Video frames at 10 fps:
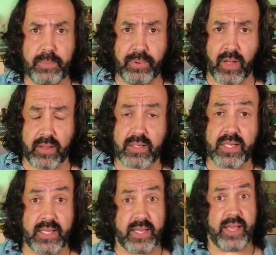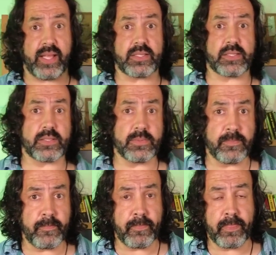product in hands.
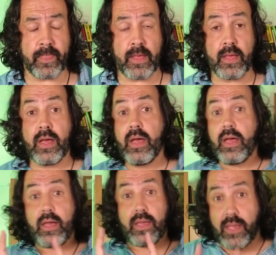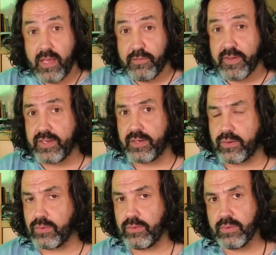Even
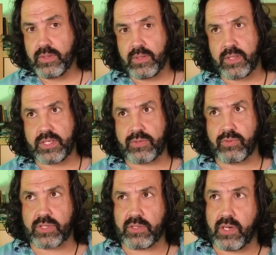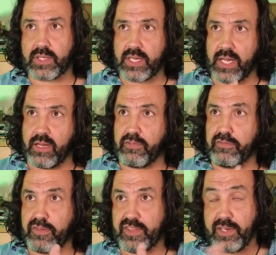though this was not kind
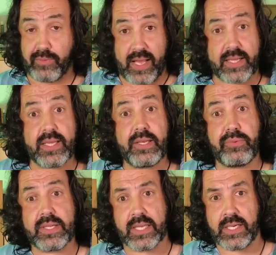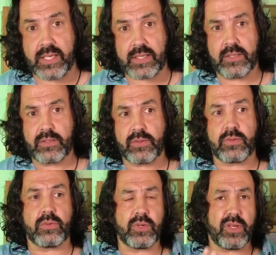of directly related
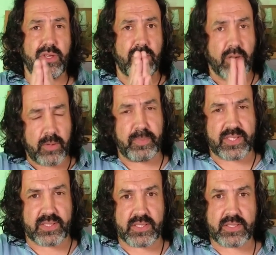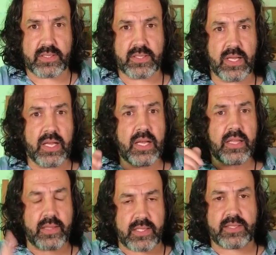to your business,
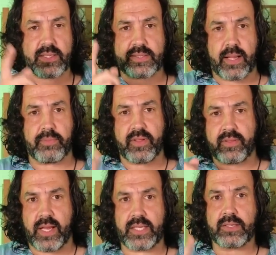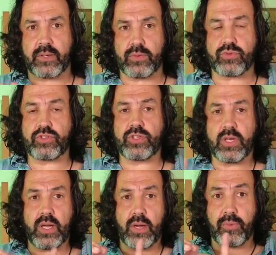this is something that goes
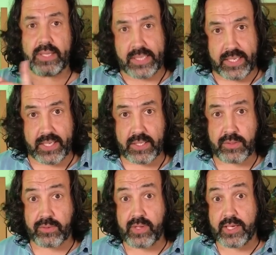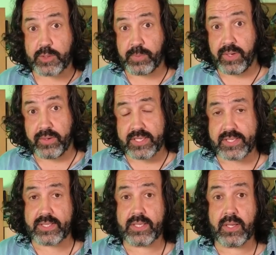related to the
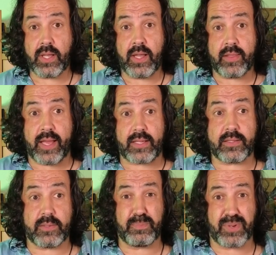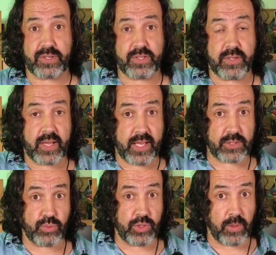experience that the person
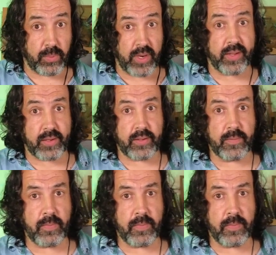has with your brand.